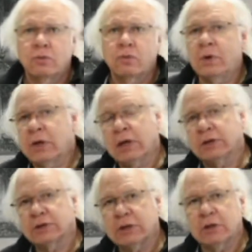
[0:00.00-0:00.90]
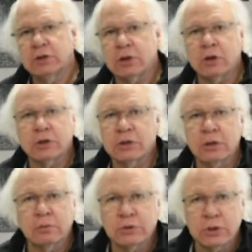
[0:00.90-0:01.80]
we can't see and talk to
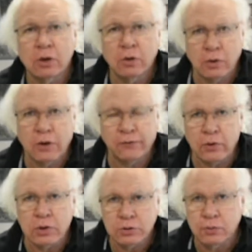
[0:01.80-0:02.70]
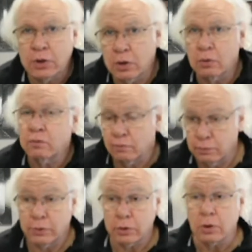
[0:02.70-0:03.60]
them, so as far as we know,
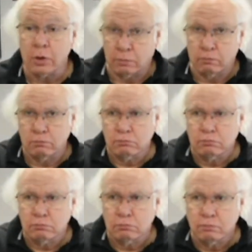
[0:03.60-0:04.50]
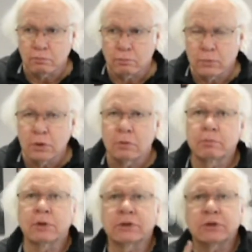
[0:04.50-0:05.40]
they're gone.
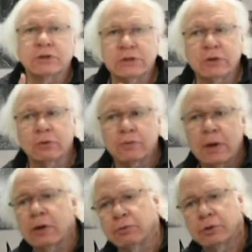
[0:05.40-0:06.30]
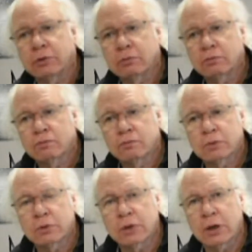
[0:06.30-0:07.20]
But they're still around.
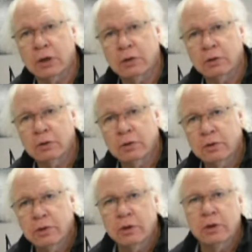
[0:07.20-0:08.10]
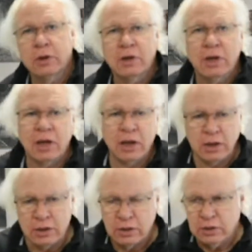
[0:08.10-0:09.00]
Okay?
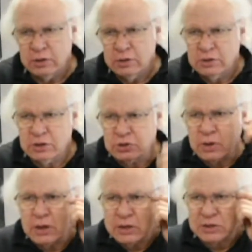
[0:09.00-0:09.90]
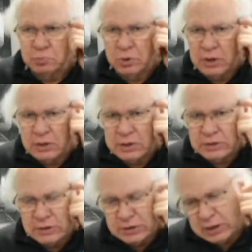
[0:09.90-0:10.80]
And to try to explain
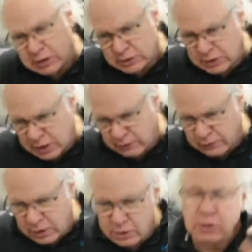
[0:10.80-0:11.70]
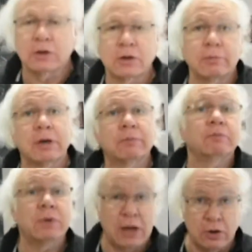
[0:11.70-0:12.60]
this, yes, I've got to talk about
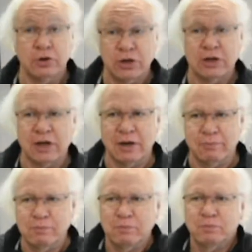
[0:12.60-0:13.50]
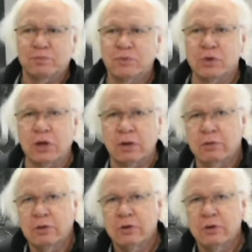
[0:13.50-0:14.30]
energy again. Okay?